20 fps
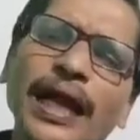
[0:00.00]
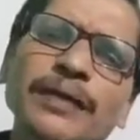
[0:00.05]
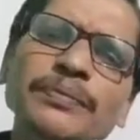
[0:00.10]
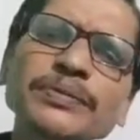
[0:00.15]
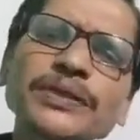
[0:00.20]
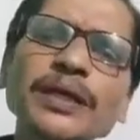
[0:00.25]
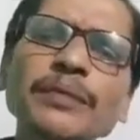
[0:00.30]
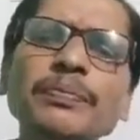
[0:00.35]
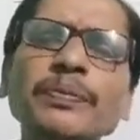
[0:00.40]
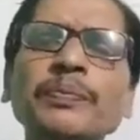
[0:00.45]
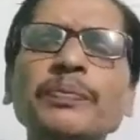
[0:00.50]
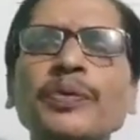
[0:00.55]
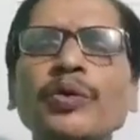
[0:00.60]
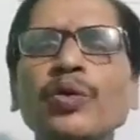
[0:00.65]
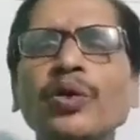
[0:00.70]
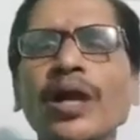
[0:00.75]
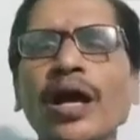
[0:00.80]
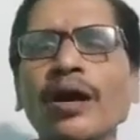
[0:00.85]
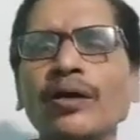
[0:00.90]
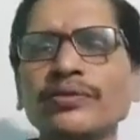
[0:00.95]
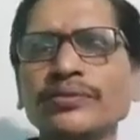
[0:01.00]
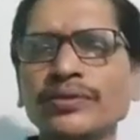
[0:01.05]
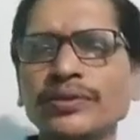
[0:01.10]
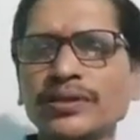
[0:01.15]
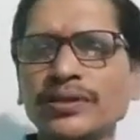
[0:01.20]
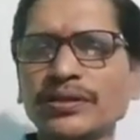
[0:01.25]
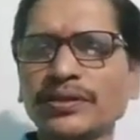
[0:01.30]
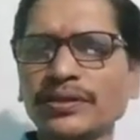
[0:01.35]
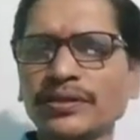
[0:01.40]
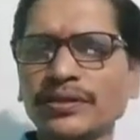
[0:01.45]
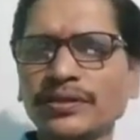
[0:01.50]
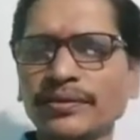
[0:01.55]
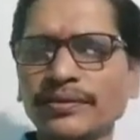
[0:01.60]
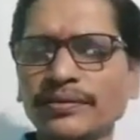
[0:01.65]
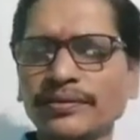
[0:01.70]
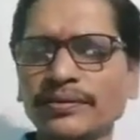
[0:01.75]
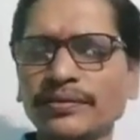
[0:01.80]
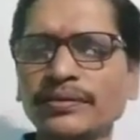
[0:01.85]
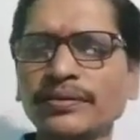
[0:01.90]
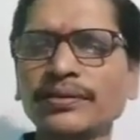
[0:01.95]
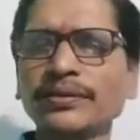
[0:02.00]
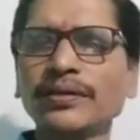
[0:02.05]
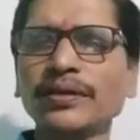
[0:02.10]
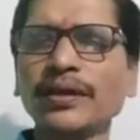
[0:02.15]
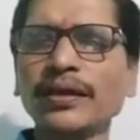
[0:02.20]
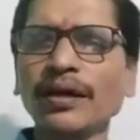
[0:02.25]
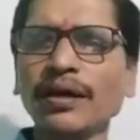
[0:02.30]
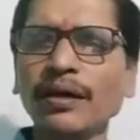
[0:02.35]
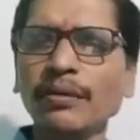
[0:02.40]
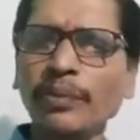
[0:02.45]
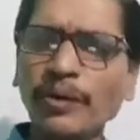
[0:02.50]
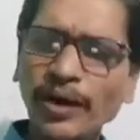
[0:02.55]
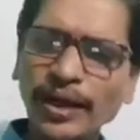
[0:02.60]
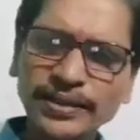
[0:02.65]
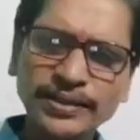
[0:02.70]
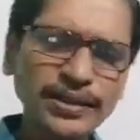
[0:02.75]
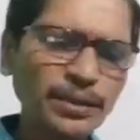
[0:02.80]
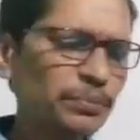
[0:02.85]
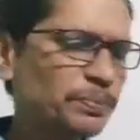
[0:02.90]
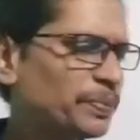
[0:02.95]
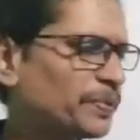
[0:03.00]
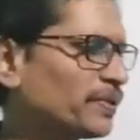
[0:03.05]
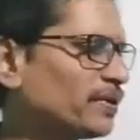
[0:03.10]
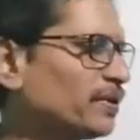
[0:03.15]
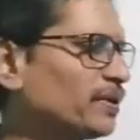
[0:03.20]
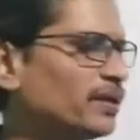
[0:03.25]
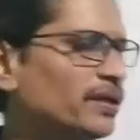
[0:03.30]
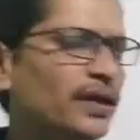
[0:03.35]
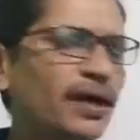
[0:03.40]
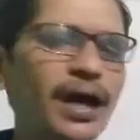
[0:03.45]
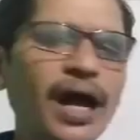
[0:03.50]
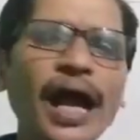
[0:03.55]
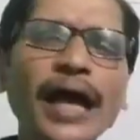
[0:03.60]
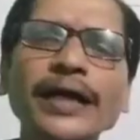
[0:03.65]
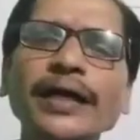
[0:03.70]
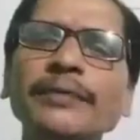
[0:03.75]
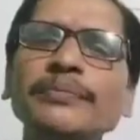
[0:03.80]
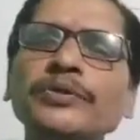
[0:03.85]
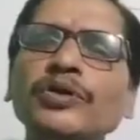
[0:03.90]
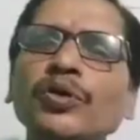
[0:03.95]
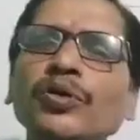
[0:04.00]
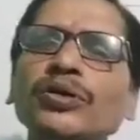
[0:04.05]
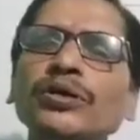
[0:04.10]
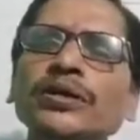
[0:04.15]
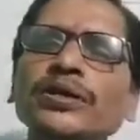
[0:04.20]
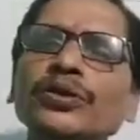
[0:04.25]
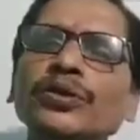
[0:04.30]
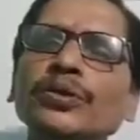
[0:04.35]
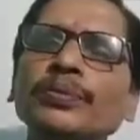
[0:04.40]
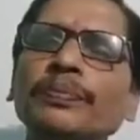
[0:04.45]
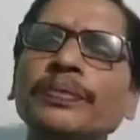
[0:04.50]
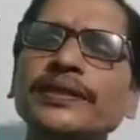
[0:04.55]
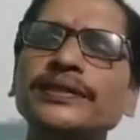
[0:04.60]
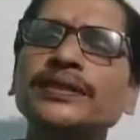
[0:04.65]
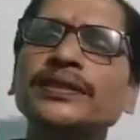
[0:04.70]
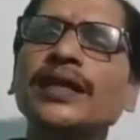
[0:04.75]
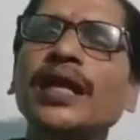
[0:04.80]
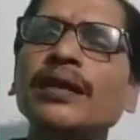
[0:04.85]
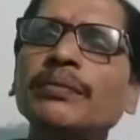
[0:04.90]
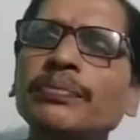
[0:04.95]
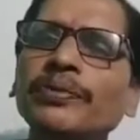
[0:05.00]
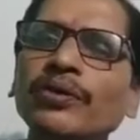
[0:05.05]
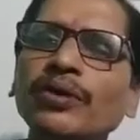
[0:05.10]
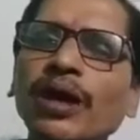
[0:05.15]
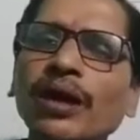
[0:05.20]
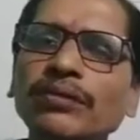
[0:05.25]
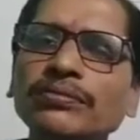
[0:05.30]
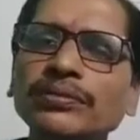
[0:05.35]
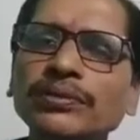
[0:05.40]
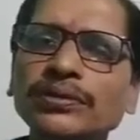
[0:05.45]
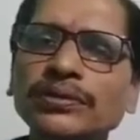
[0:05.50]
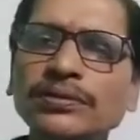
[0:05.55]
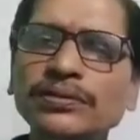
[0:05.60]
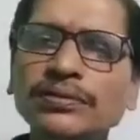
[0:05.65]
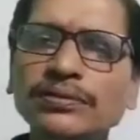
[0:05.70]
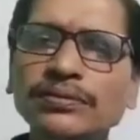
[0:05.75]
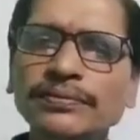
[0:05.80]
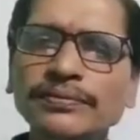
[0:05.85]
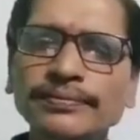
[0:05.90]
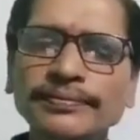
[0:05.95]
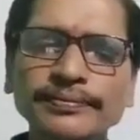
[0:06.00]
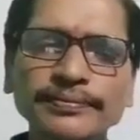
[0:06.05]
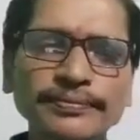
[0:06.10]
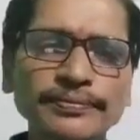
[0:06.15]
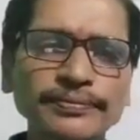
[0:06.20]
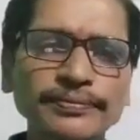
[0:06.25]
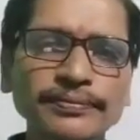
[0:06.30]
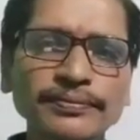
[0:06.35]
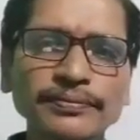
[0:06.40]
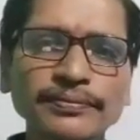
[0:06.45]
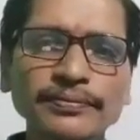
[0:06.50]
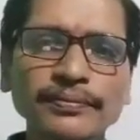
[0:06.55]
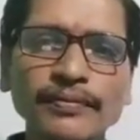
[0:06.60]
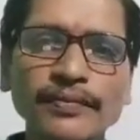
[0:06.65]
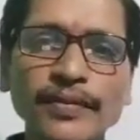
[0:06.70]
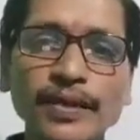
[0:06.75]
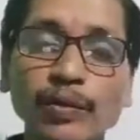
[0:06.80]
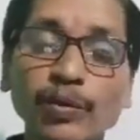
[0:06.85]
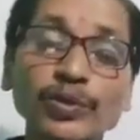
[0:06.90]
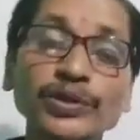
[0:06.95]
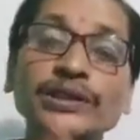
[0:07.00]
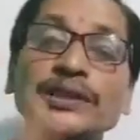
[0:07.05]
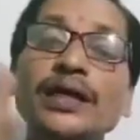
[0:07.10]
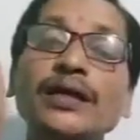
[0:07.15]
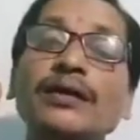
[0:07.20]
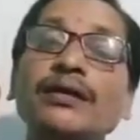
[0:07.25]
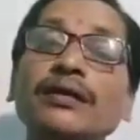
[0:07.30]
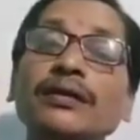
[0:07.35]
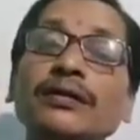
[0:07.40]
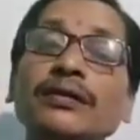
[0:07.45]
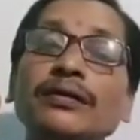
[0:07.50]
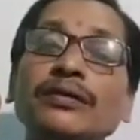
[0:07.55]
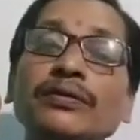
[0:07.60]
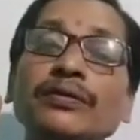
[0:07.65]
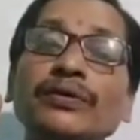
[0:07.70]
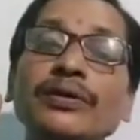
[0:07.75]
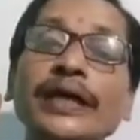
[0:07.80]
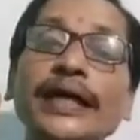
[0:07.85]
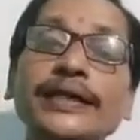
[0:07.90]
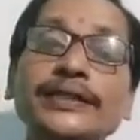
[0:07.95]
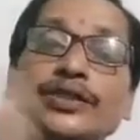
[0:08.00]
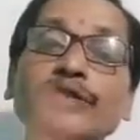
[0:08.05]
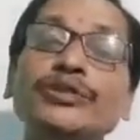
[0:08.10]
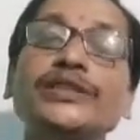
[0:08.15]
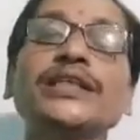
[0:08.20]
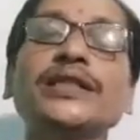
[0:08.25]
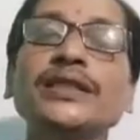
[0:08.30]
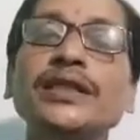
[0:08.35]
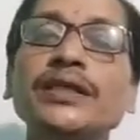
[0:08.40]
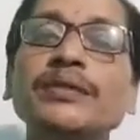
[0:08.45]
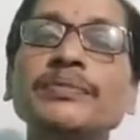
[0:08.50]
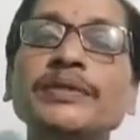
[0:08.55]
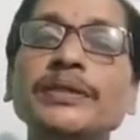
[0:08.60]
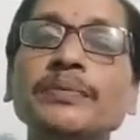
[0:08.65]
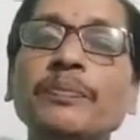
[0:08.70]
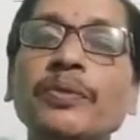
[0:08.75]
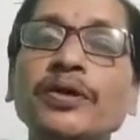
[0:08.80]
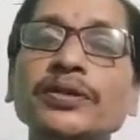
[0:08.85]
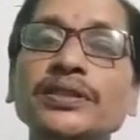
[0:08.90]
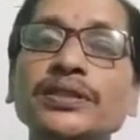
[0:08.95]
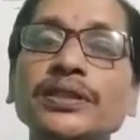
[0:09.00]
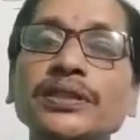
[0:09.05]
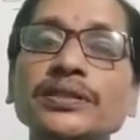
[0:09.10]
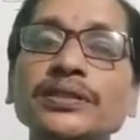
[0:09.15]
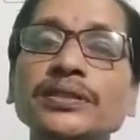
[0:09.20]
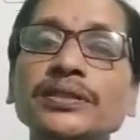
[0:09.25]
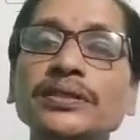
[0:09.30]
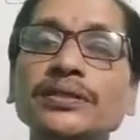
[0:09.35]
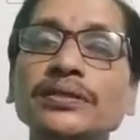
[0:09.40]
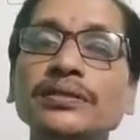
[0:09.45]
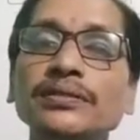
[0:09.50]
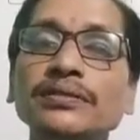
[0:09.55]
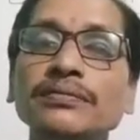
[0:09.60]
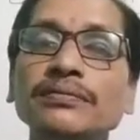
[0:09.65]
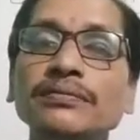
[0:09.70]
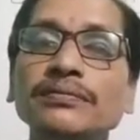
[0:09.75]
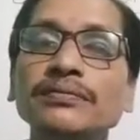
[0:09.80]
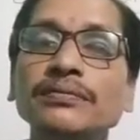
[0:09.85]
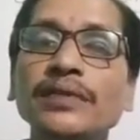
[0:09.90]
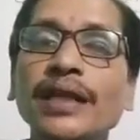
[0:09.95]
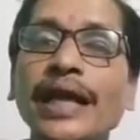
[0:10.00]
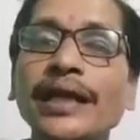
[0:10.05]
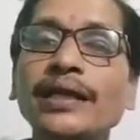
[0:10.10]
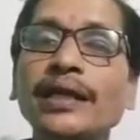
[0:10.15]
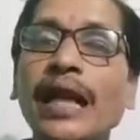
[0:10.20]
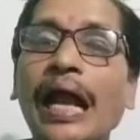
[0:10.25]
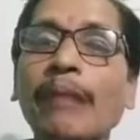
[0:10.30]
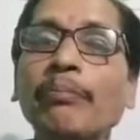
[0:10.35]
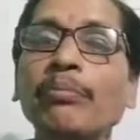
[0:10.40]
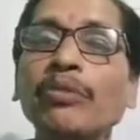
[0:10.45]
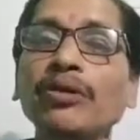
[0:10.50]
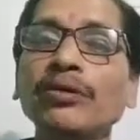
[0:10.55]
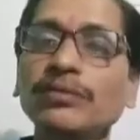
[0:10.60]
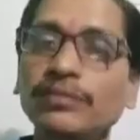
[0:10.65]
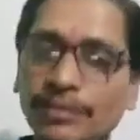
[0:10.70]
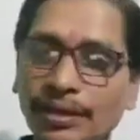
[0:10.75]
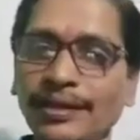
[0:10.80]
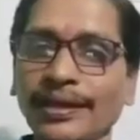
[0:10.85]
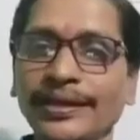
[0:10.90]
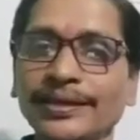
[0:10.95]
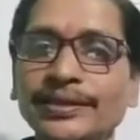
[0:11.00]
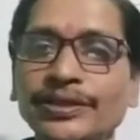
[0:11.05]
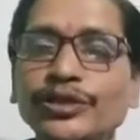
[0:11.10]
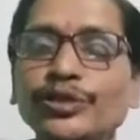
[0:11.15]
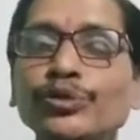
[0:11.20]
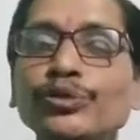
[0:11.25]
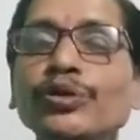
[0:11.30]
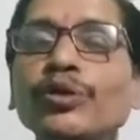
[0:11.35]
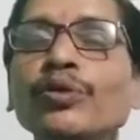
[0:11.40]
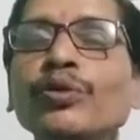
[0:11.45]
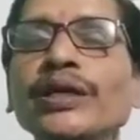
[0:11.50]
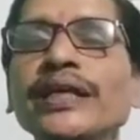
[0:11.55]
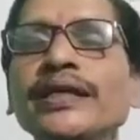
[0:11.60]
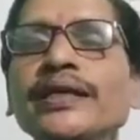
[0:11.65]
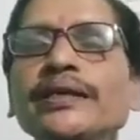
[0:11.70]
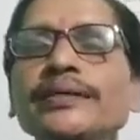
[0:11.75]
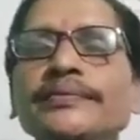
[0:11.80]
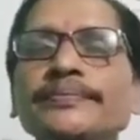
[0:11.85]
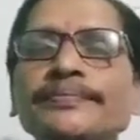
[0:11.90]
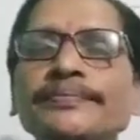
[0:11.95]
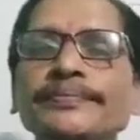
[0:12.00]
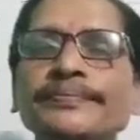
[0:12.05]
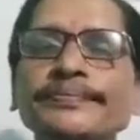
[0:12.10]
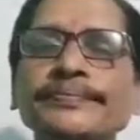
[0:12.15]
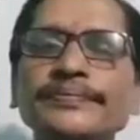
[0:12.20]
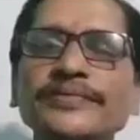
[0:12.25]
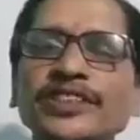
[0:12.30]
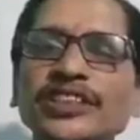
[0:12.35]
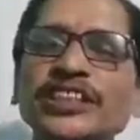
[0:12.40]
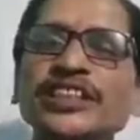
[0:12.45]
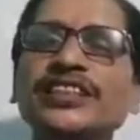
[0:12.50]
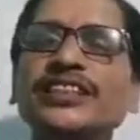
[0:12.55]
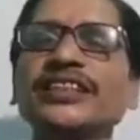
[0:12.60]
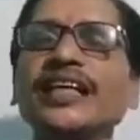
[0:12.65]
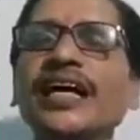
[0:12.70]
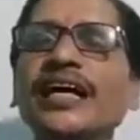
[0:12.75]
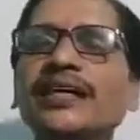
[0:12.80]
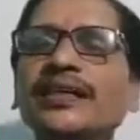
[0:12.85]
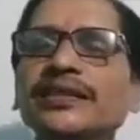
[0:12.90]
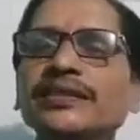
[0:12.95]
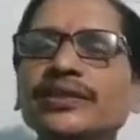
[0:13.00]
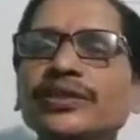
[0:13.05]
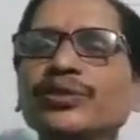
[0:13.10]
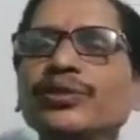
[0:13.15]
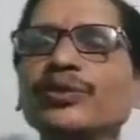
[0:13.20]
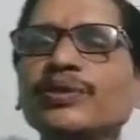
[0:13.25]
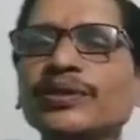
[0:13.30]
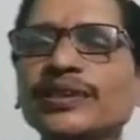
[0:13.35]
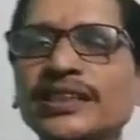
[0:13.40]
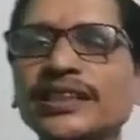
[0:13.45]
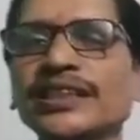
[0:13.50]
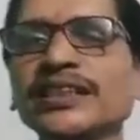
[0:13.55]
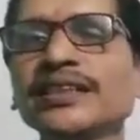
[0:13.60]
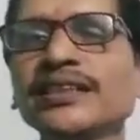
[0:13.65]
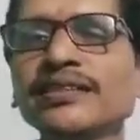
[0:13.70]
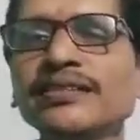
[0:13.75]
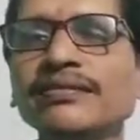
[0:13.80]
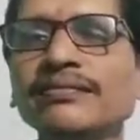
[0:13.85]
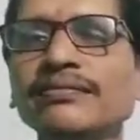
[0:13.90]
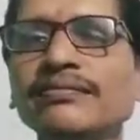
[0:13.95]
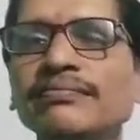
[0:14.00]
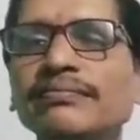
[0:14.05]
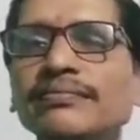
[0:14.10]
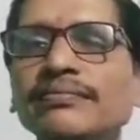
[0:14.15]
types of pronouns. For example, I have told you personal pronouns, which are associated with persons, like Rama, as you know he, Sita, you know she,